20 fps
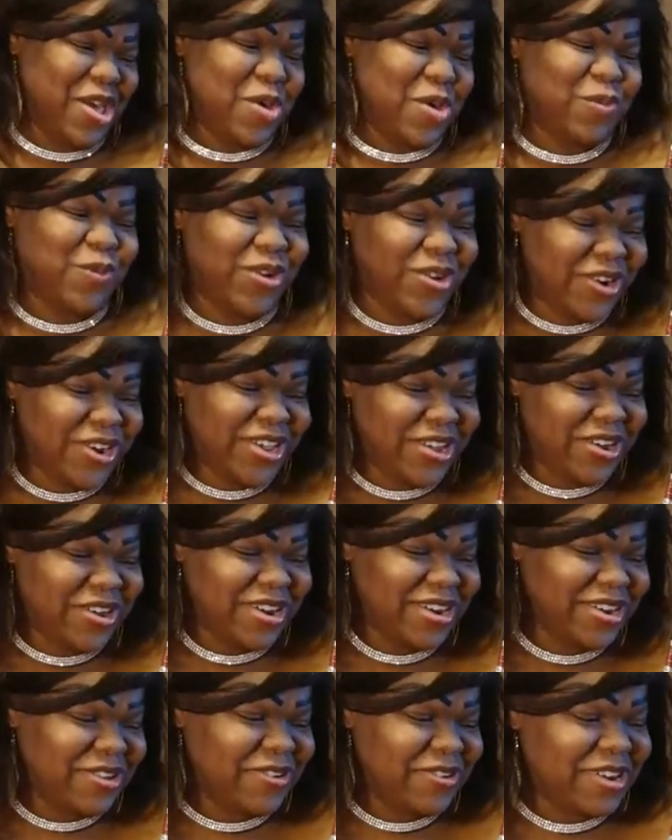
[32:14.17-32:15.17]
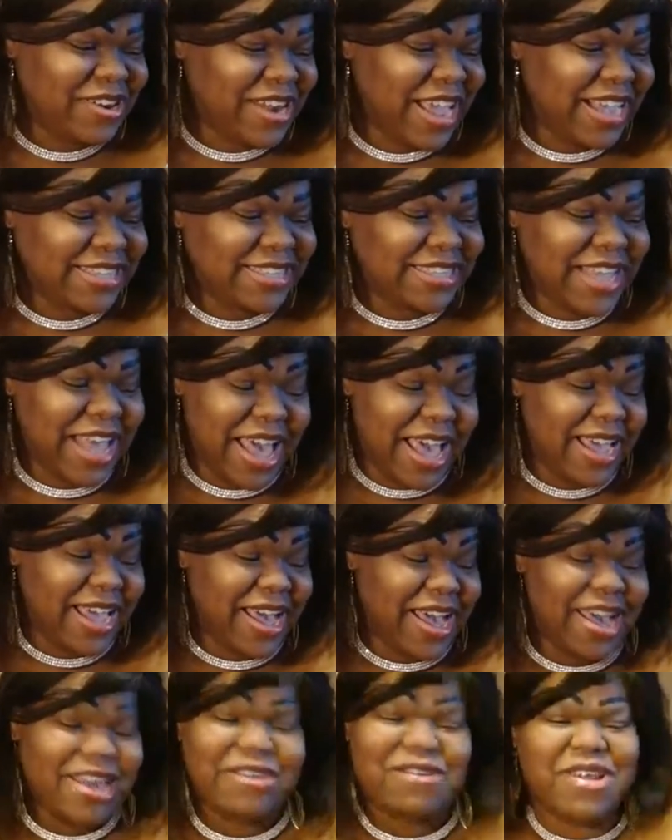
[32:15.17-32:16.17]
When are you going to do the next sign?
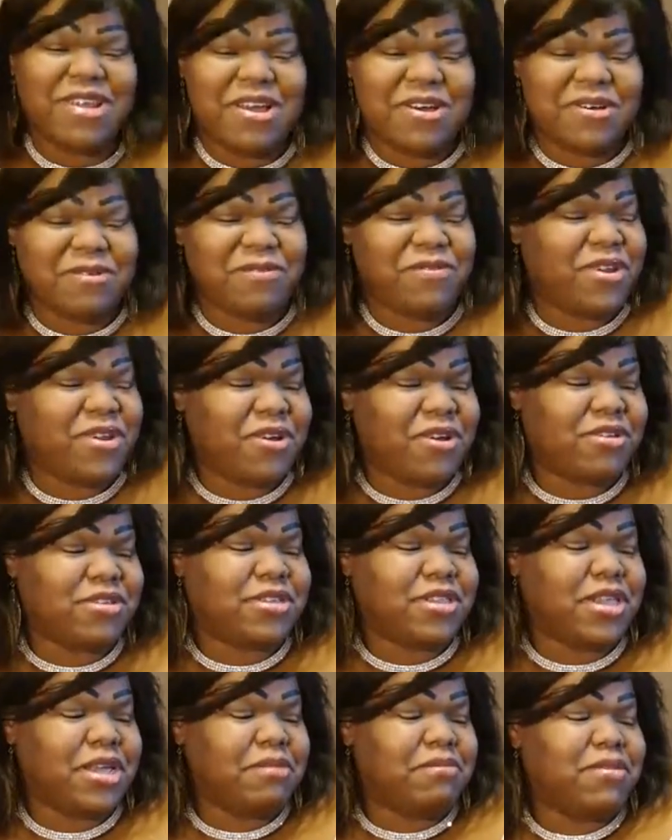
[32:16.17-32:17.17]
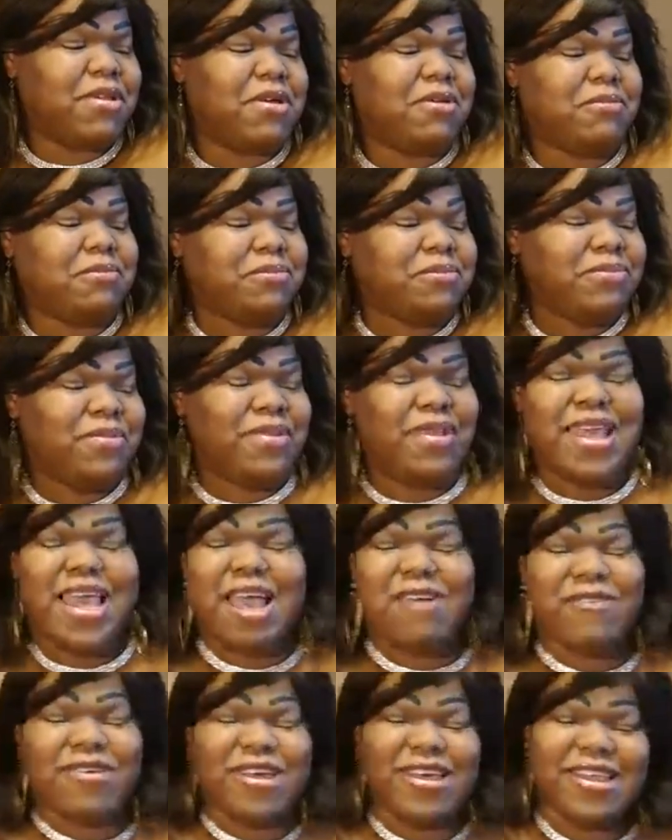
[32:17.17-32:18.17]
I don't know. I'm going to go to sleep, though.
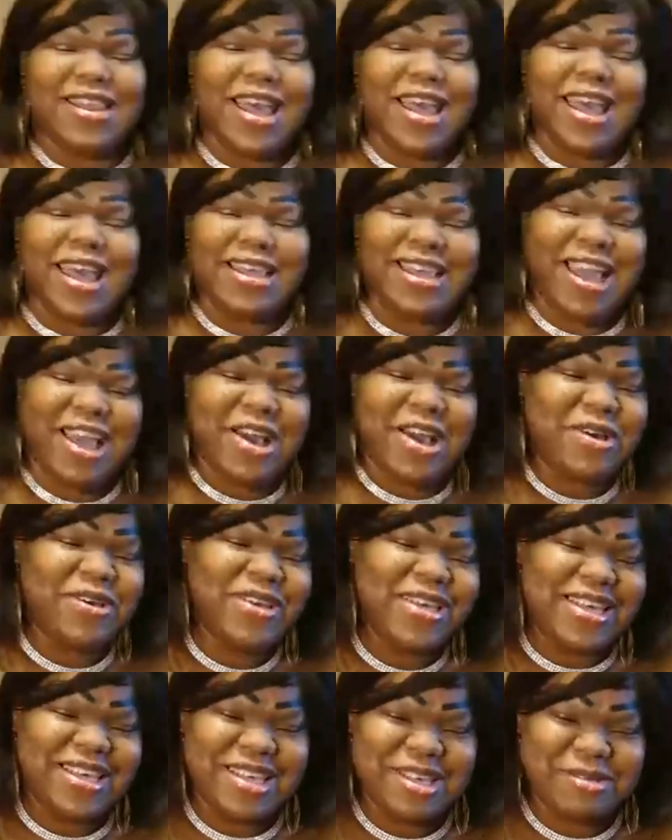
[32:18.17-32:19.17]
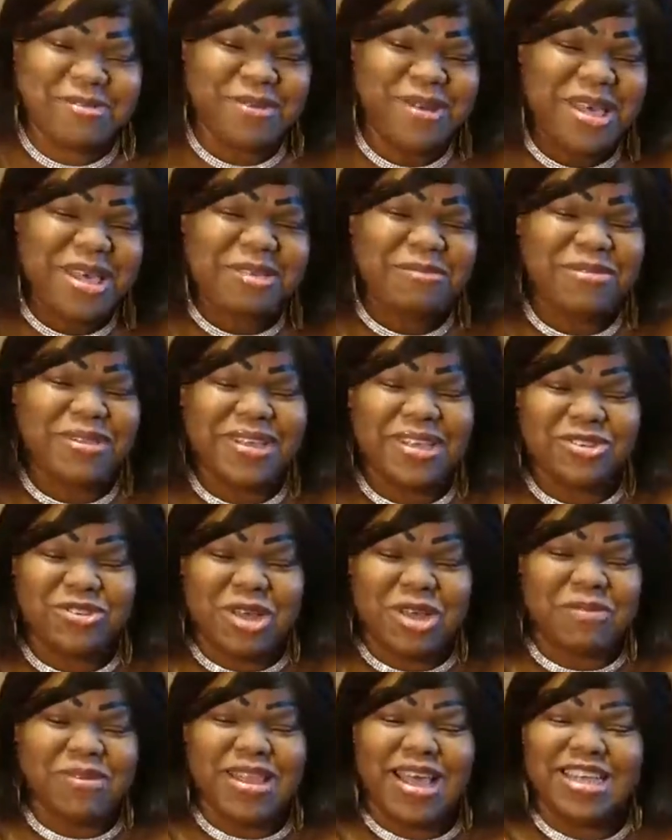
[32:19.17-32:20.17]
Have a good night, y'all. Please
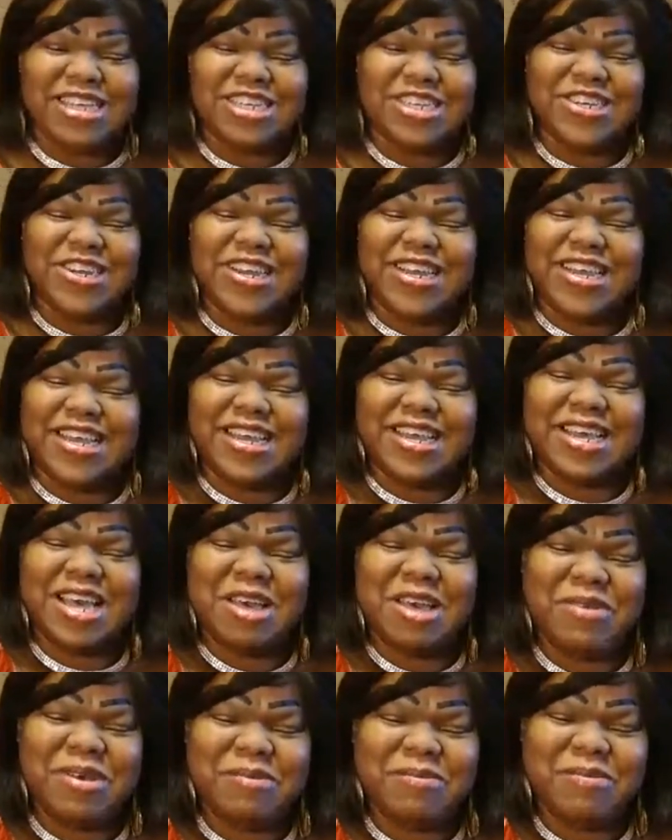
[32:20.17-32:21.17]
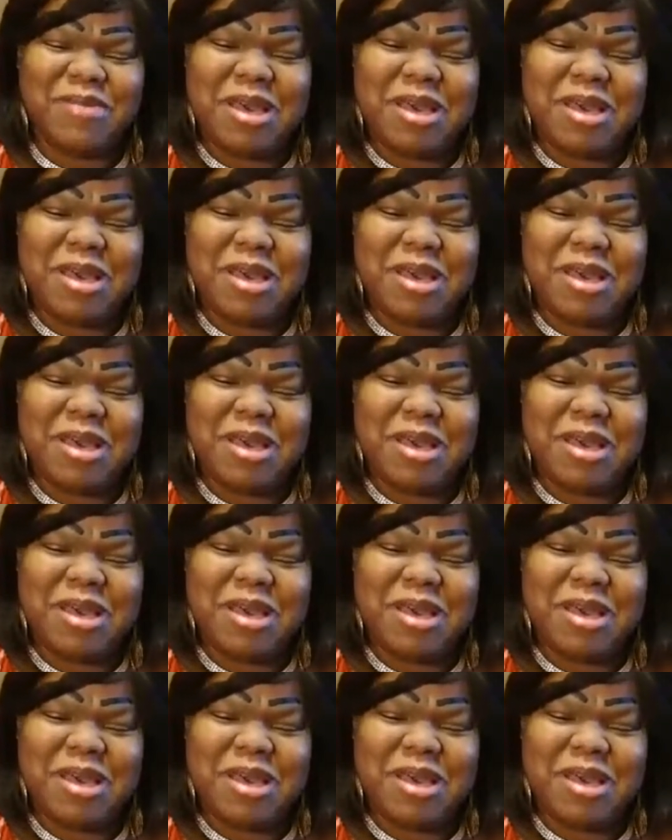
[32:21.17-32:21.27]
drop a like, share, and comment.